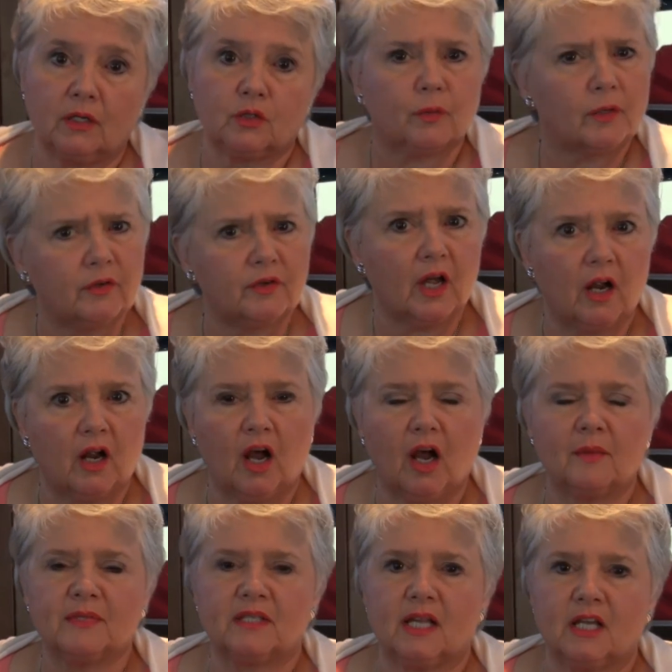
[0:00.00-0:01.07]

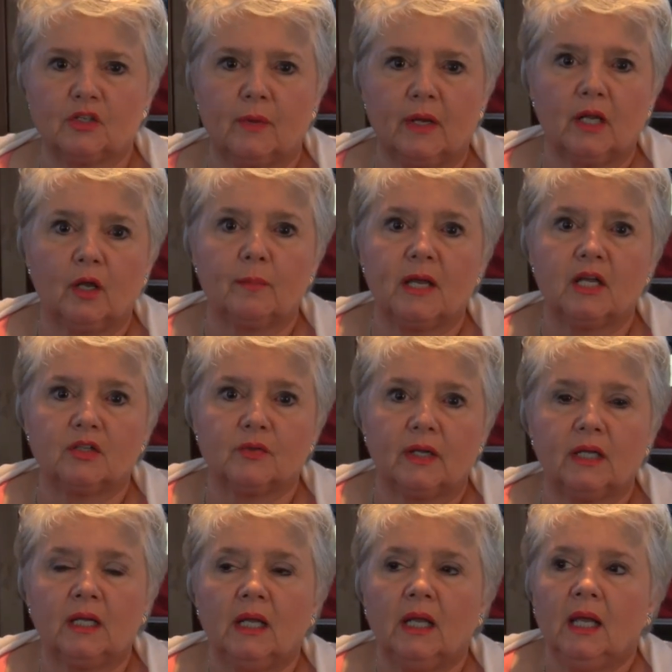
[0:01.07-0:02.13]
twitter.com/radiopatriot.